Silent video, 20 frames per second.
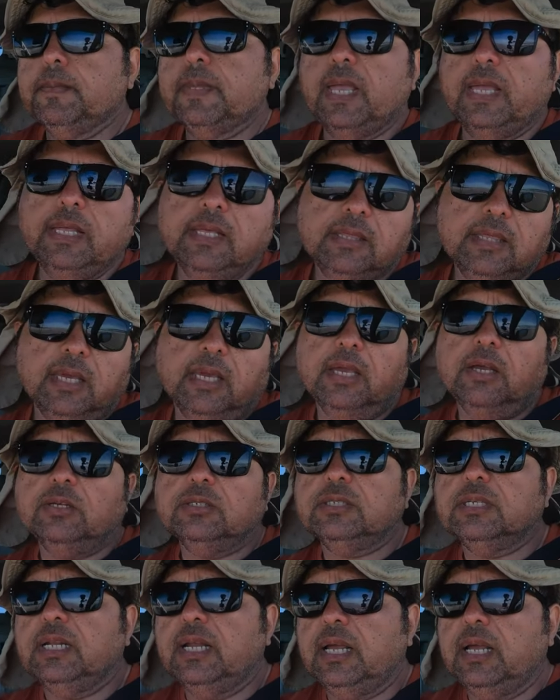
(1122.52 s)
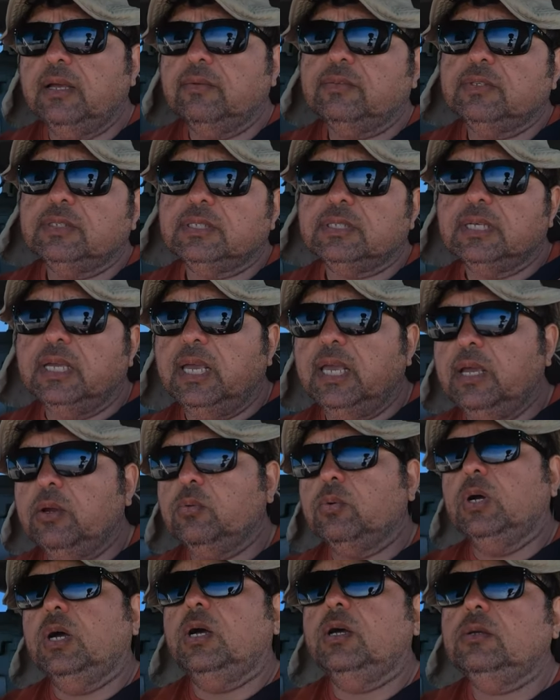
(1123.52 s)
Anything else that I have to say?
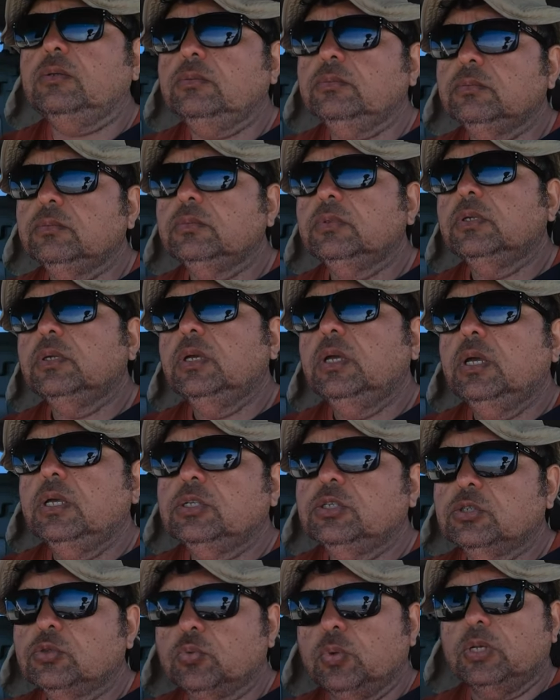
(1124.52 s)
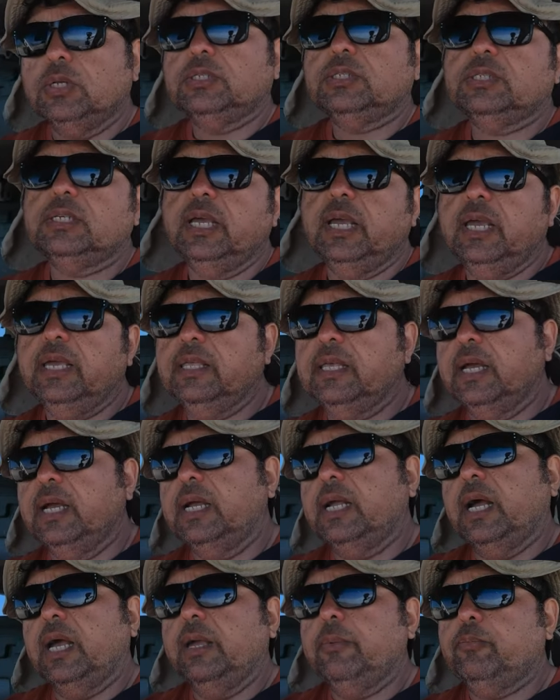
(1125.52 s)
Well, just want to say
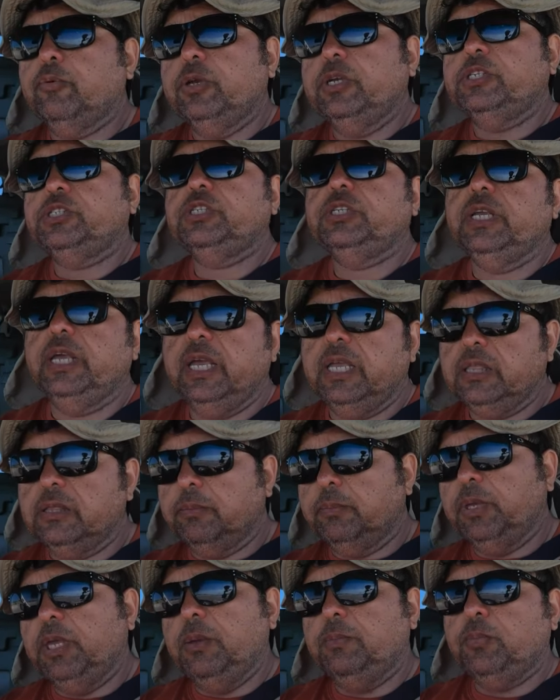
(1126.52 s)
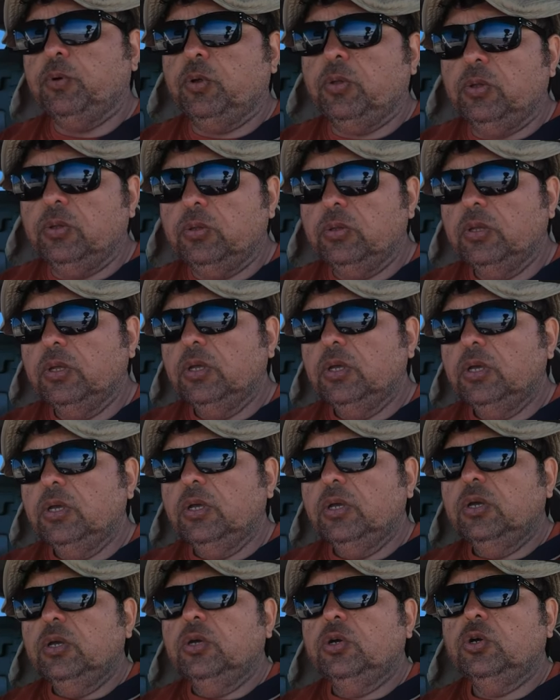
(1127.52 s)
that I appreciate the people
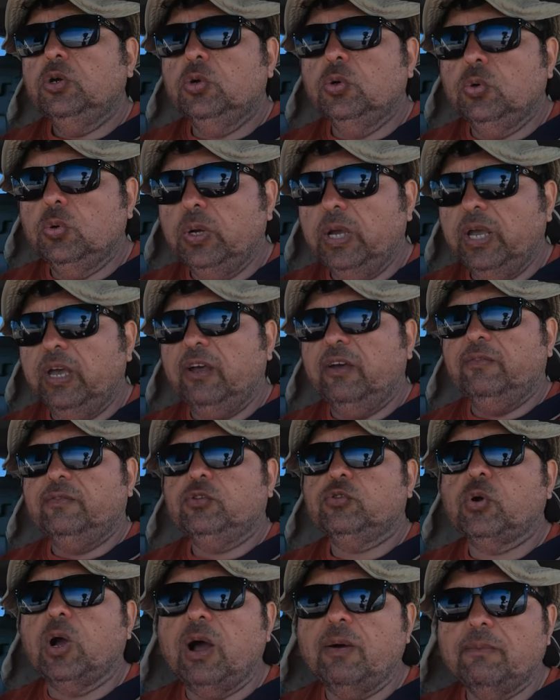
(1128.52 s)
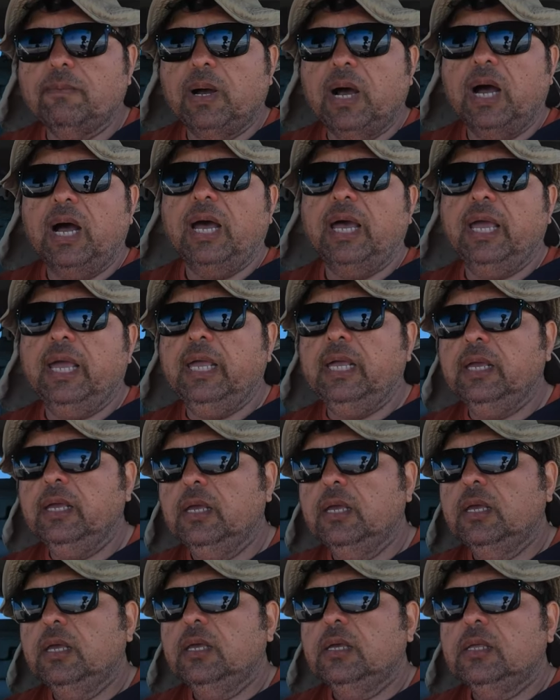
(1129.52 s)
who have dropped by,
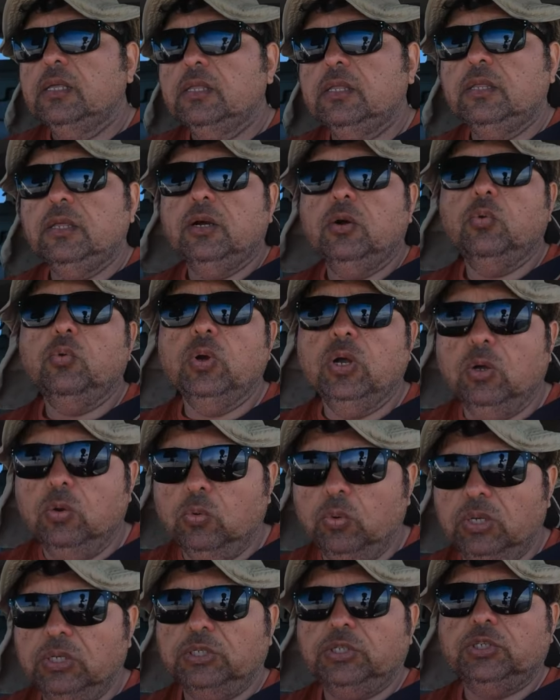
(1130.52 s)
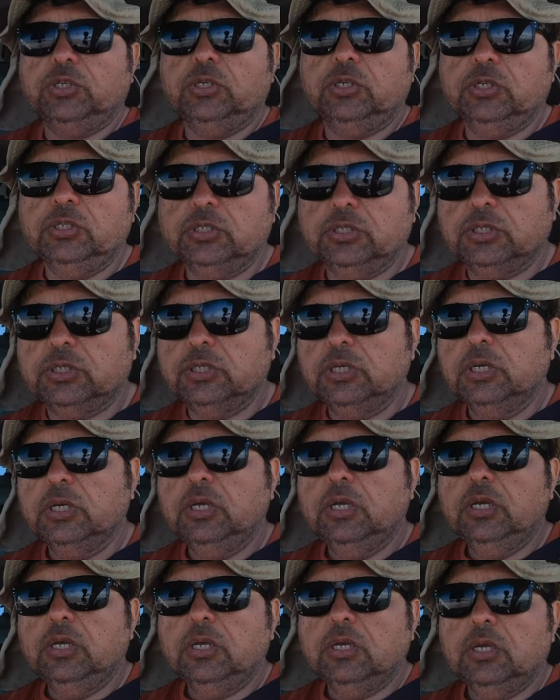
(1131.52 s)
the well-wishers,
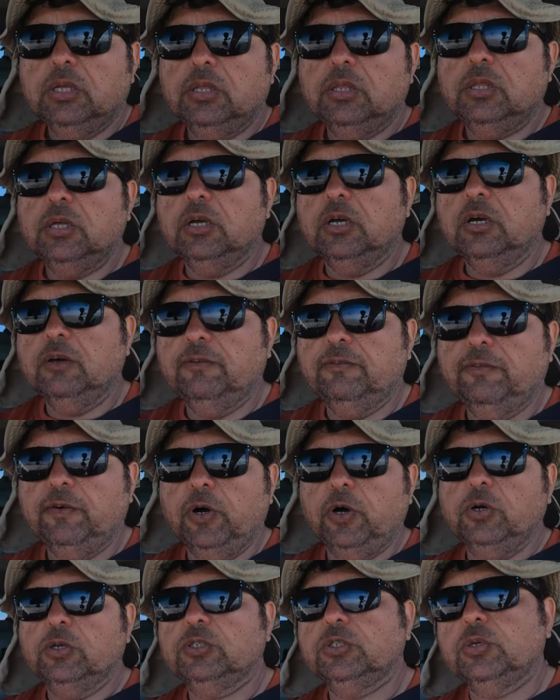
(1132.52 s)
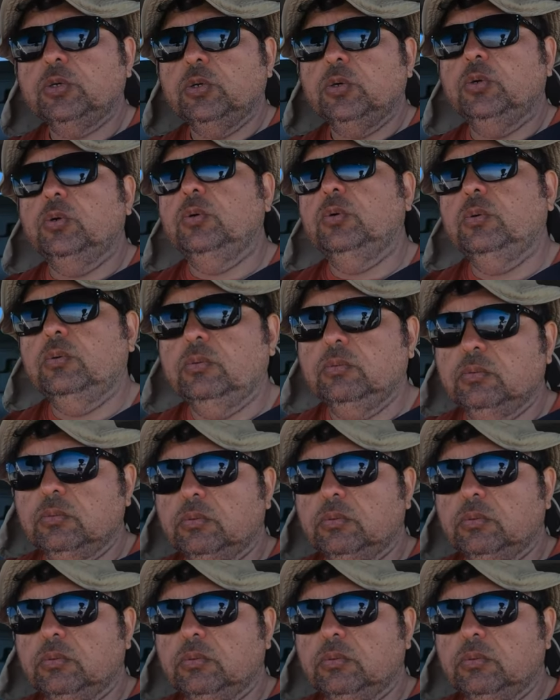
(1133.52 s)
the folks who